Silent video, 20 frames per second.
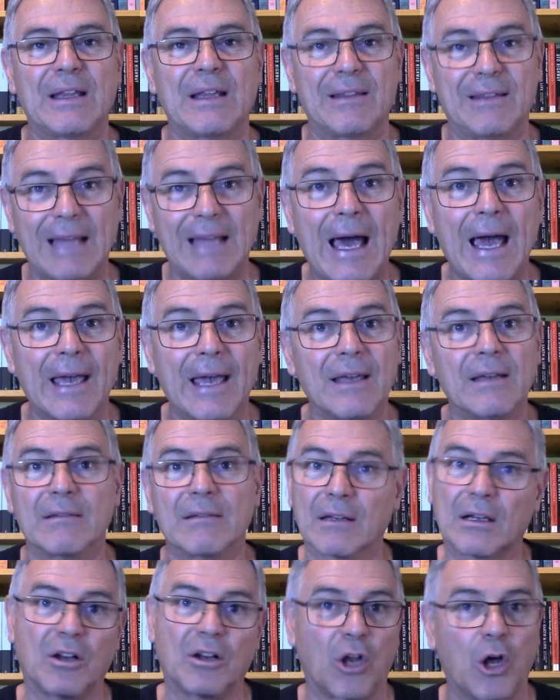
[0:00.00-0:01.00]
They,
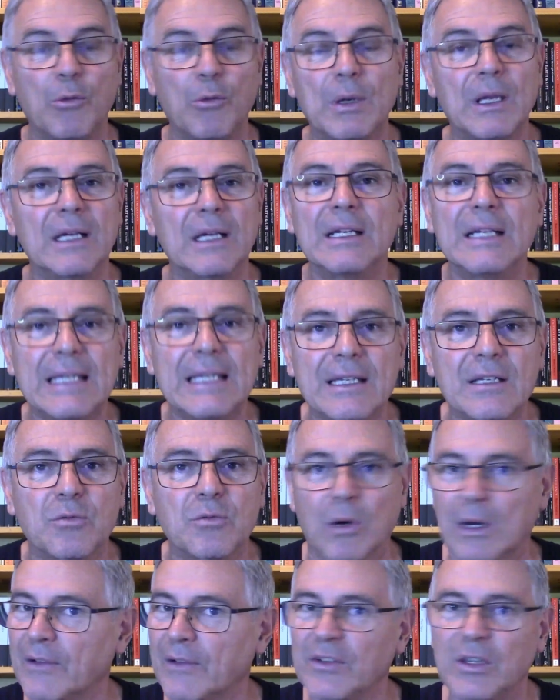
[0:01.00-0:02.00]
the global elite,
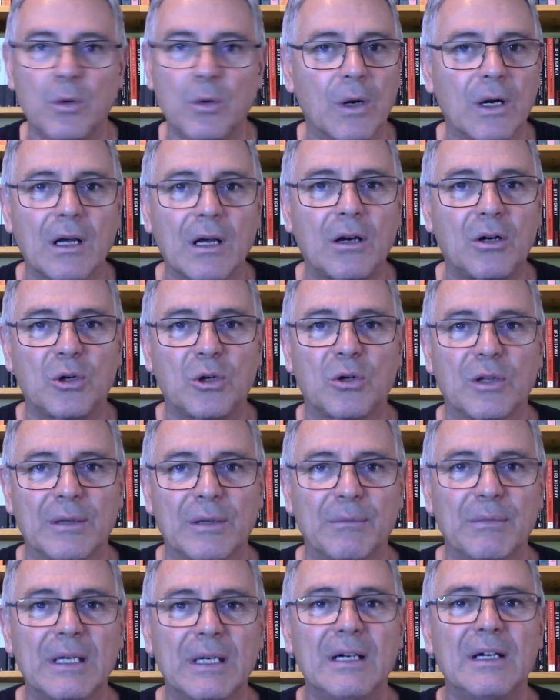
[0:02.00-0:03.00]
whatever you want to call
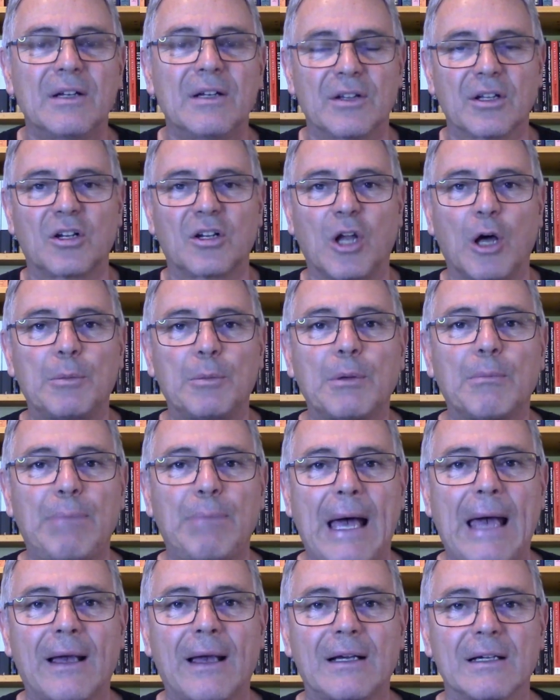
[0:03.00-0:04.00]
them, the global
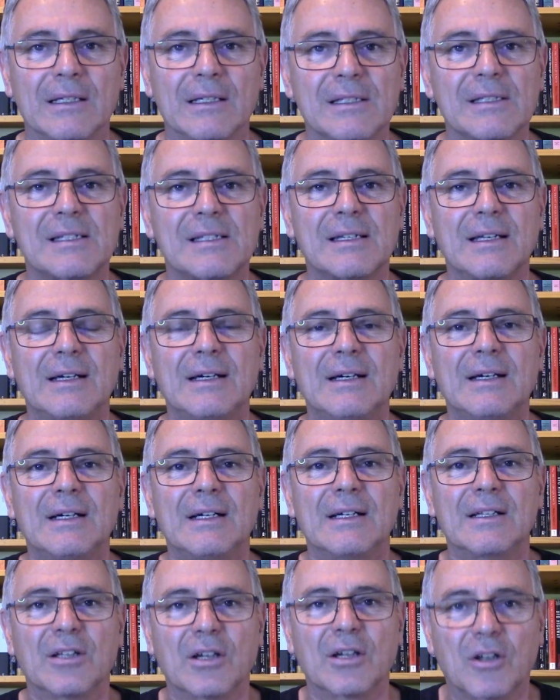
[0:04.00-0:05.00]
bankers,
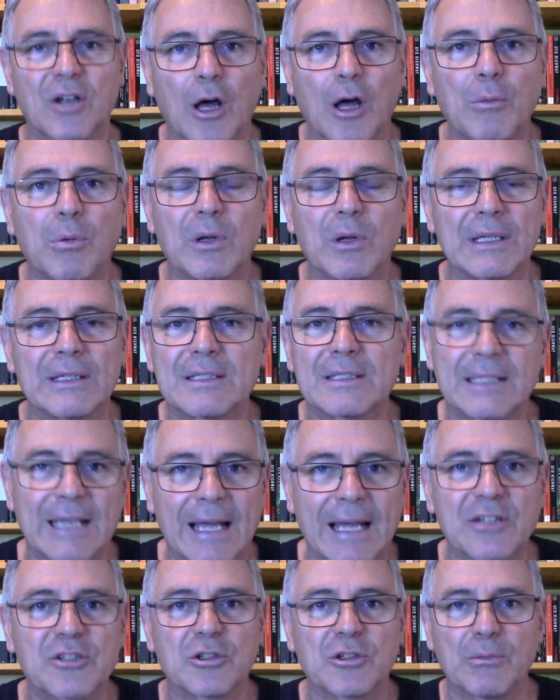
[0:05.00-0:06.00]
the global
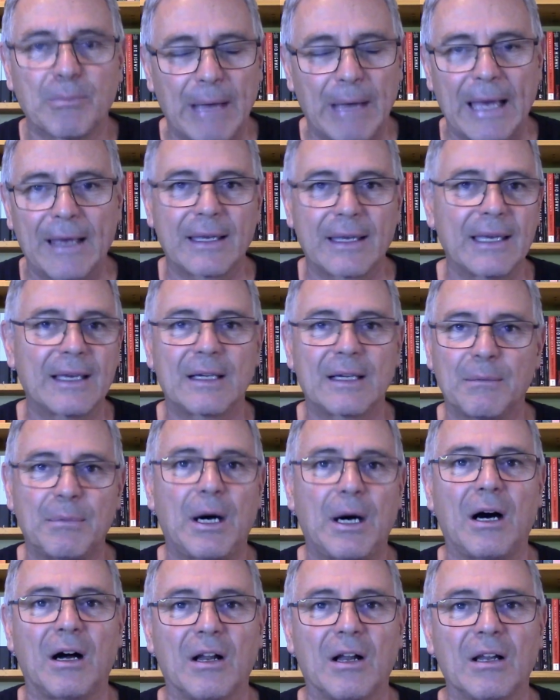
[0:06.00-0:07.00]
international banking
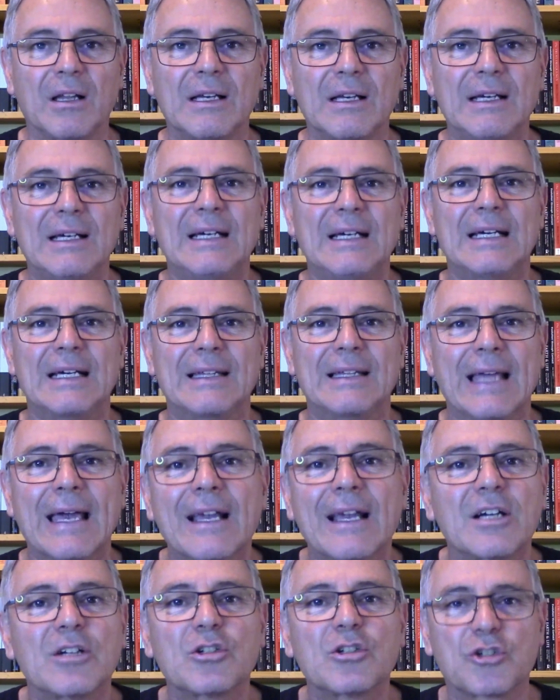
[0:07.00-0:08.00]
cabal,
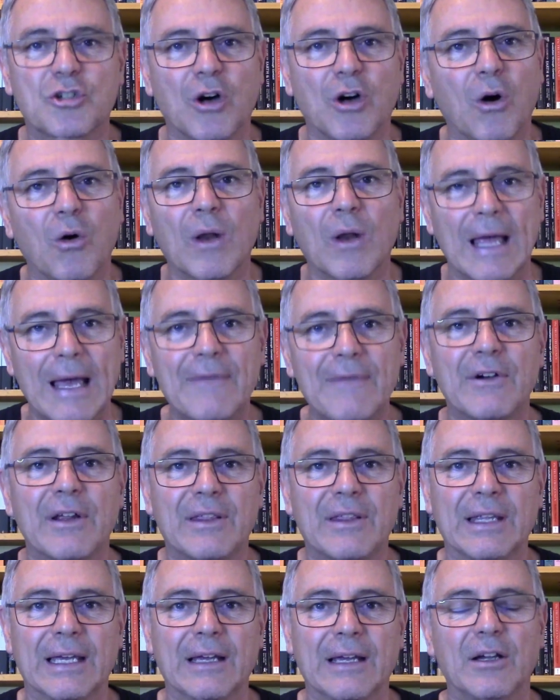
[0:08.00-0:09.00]
they control
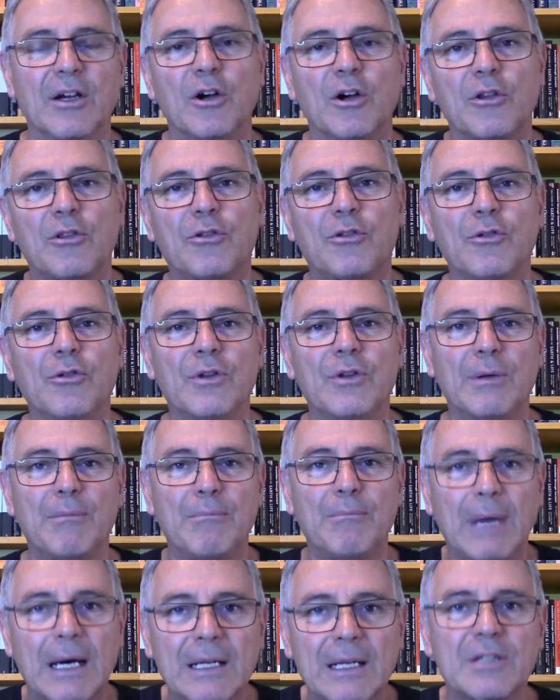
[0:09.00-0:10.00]
everything through the
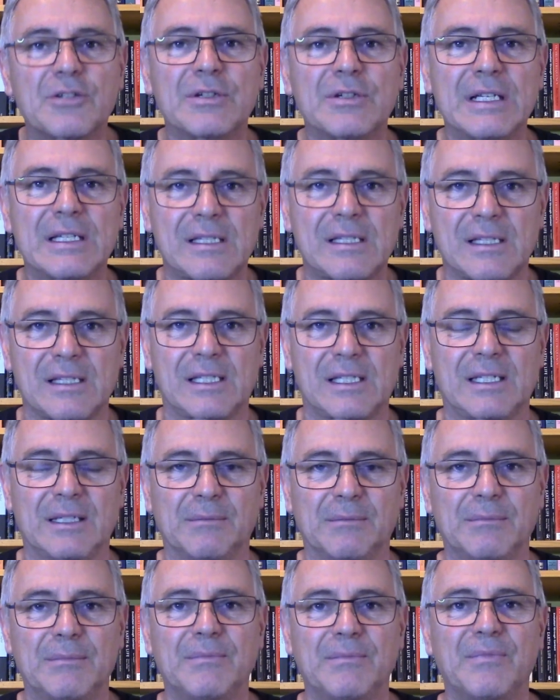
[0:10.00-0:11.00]
monetary
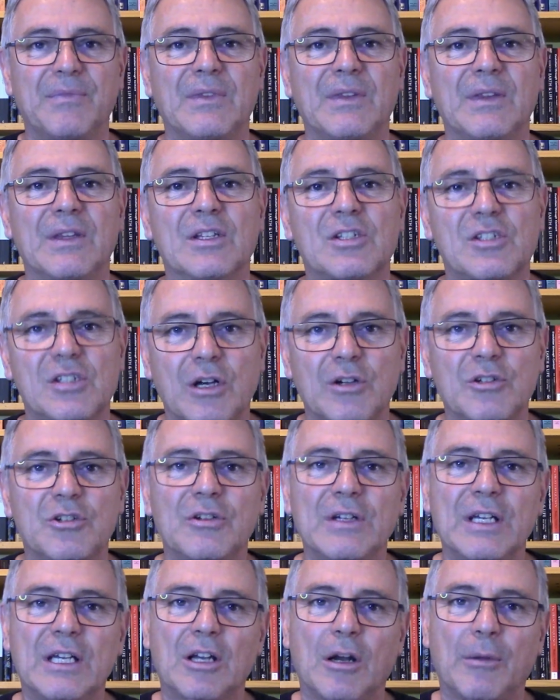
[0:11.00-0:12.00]
system, the
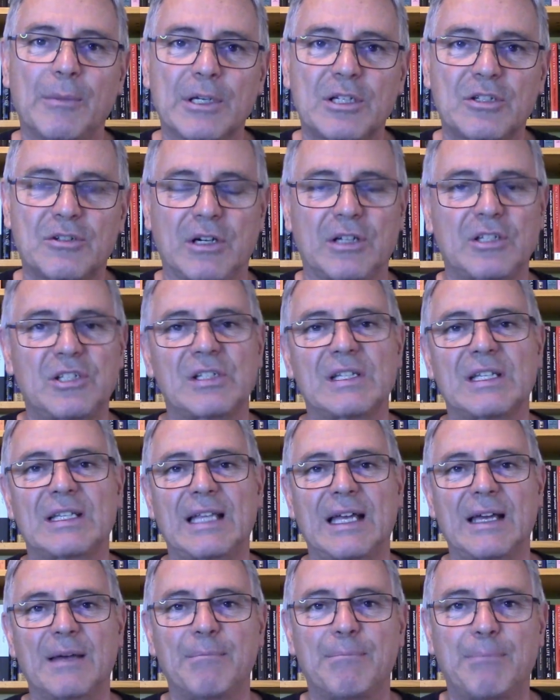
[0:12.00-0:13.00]
socio-economic structures that
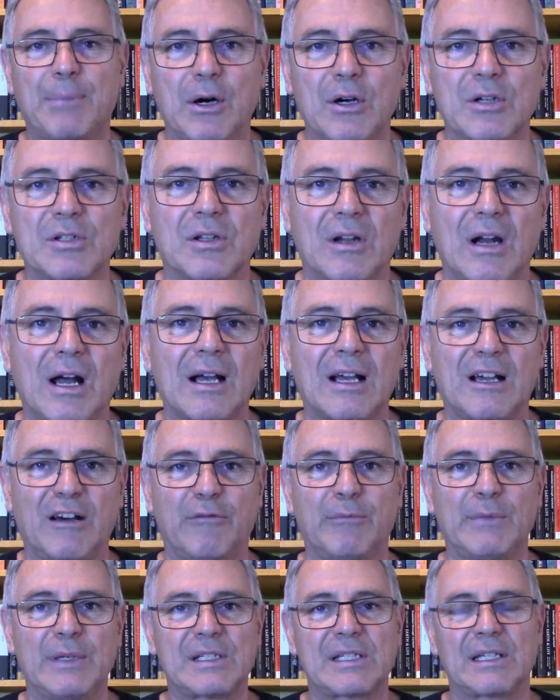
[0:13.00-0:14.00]
they impose on our
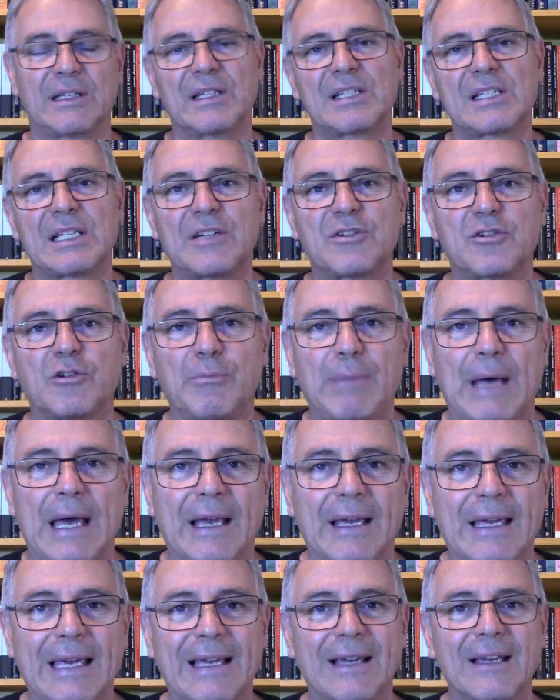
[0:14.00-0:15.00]
governments and the central
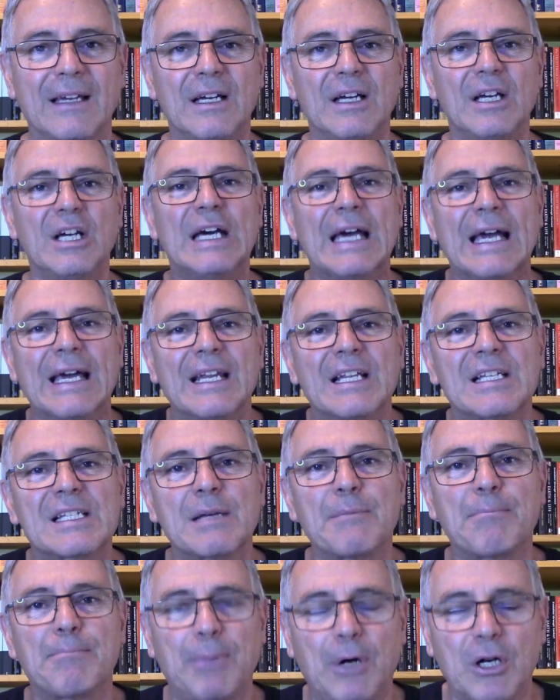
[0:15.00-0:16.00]
banking. It is
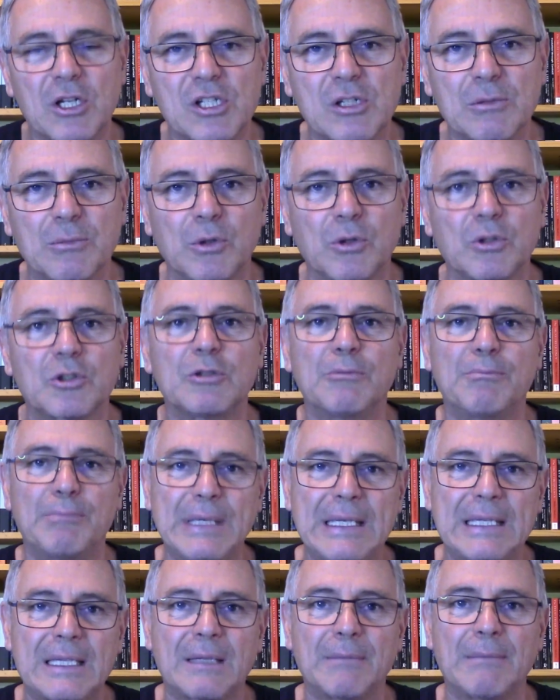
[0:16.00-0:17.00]
impossible to
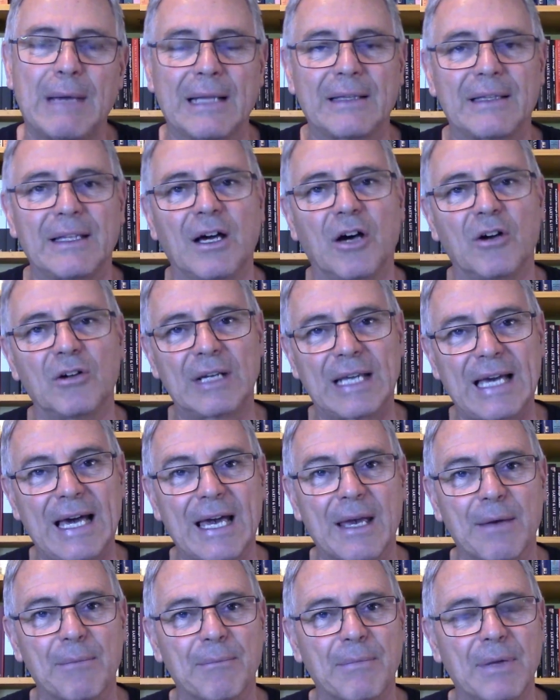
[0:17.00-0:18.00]
beat them at their own
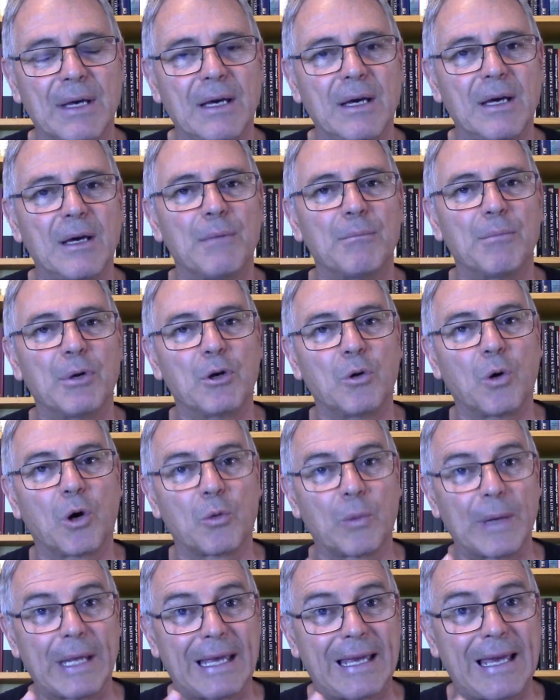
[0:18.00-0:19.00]
game. But
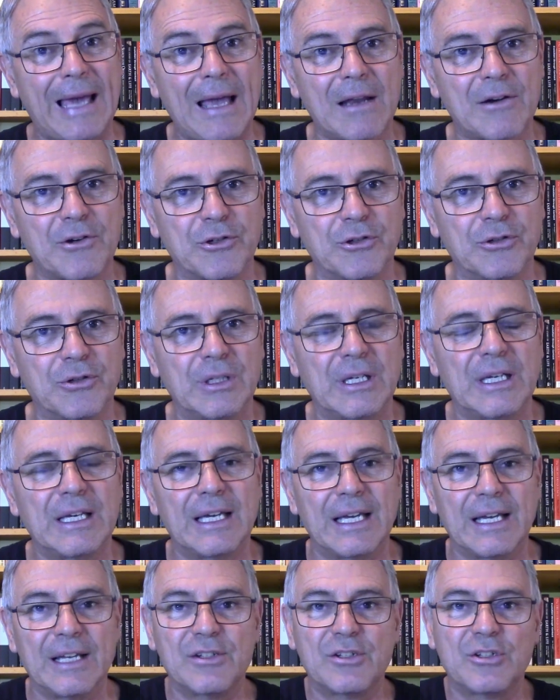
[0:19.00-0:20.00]
what we can do
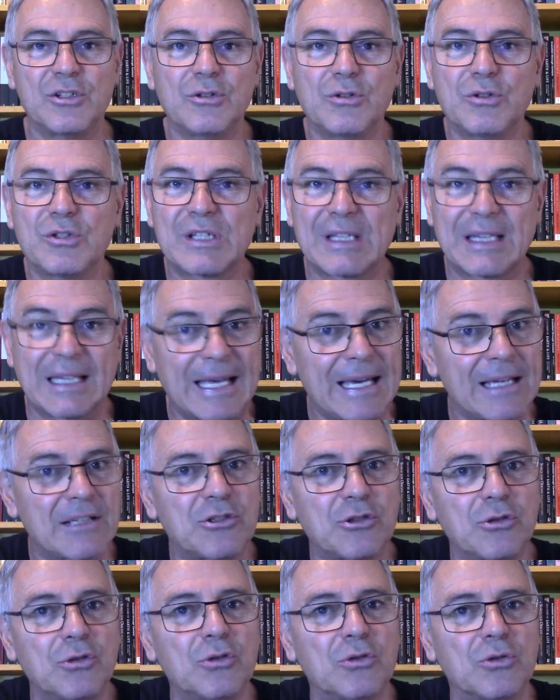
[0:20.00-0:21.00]
is use their
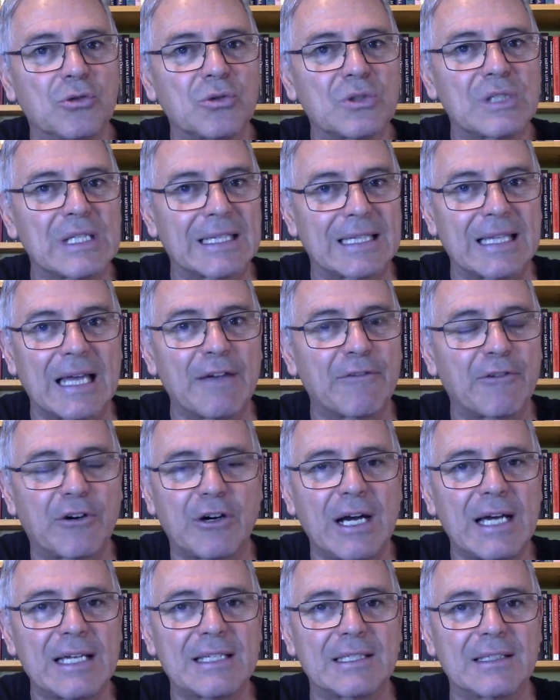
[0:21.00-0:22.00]
tools that they've
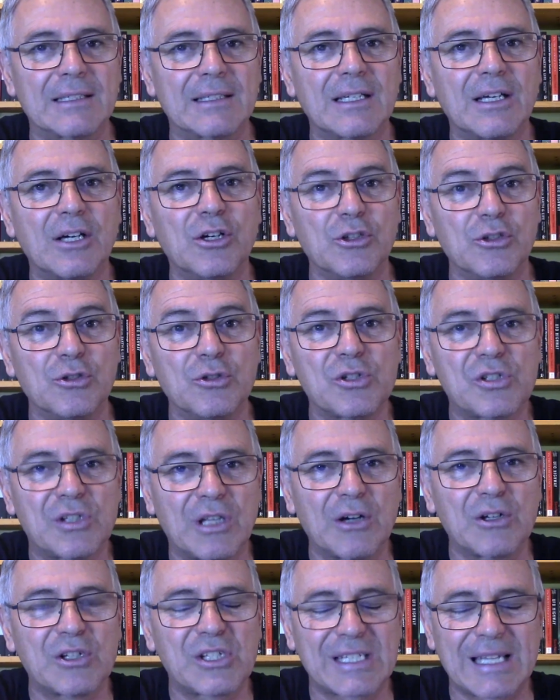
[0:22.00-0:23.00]
created, use
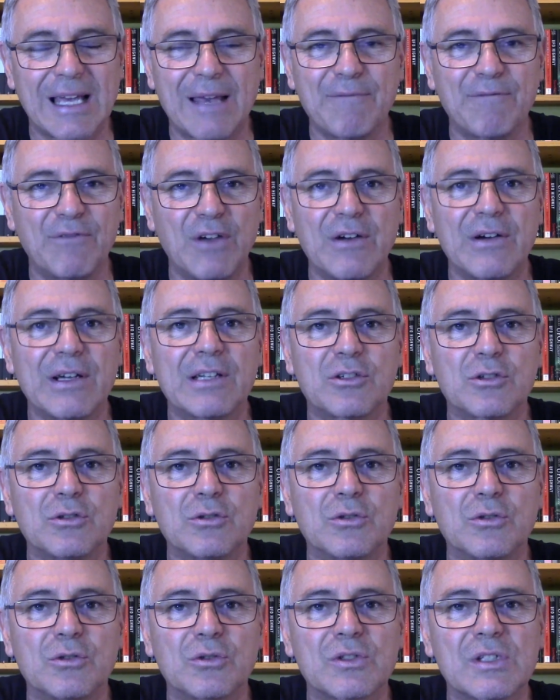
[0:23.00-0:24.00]
those same very
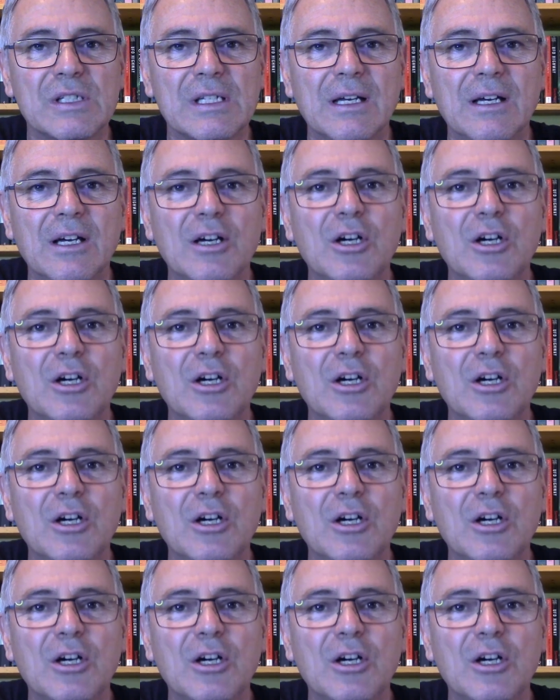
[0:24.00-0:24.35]
tools